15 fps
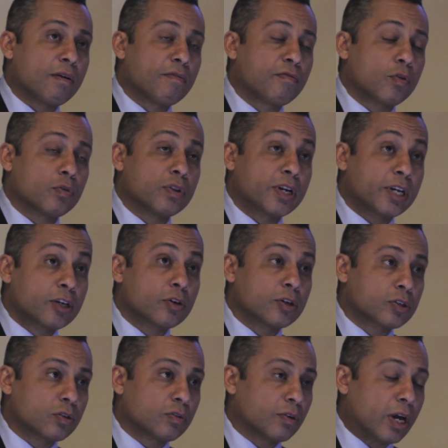for the
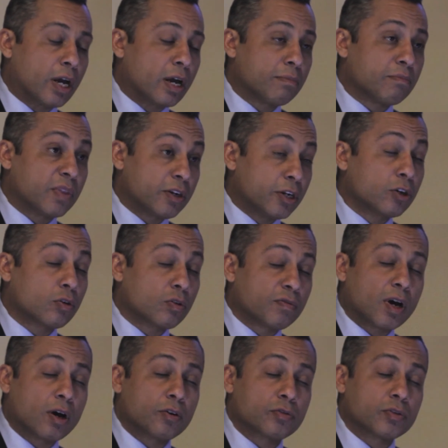rigor of
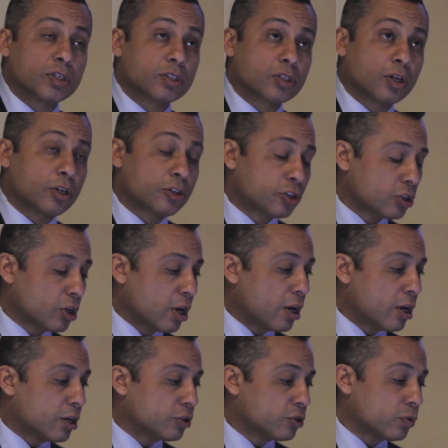our research
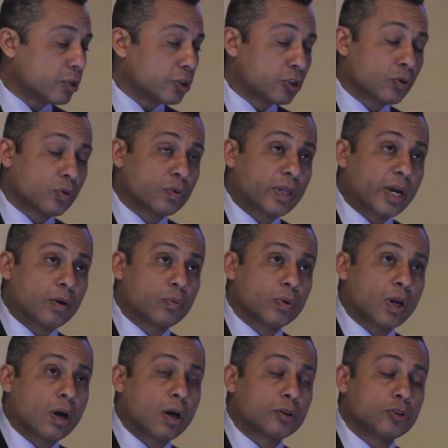to ensure that we
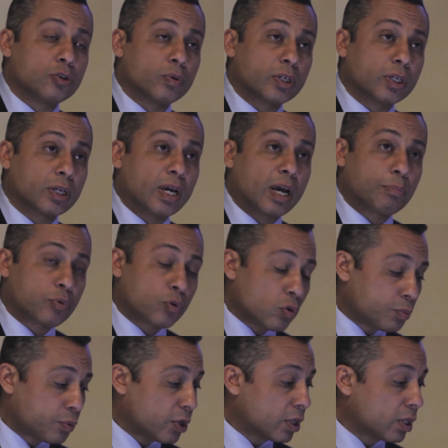are doing it
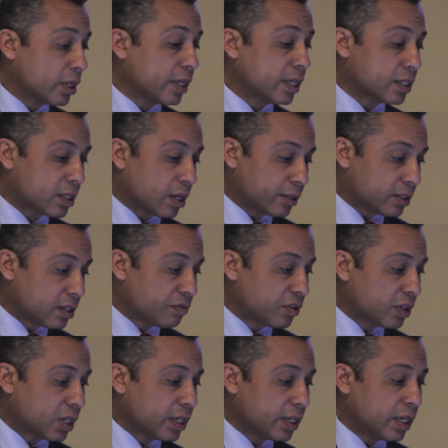appropriately and
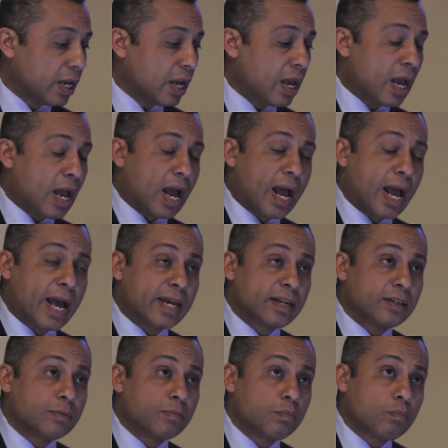scientifically.
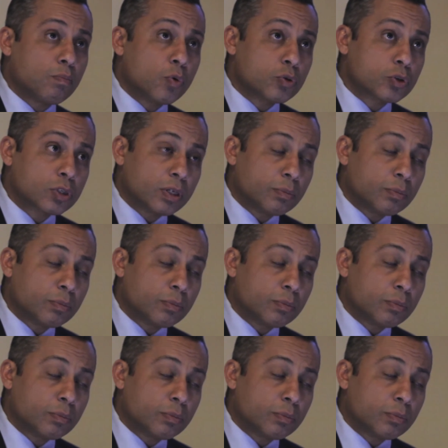And most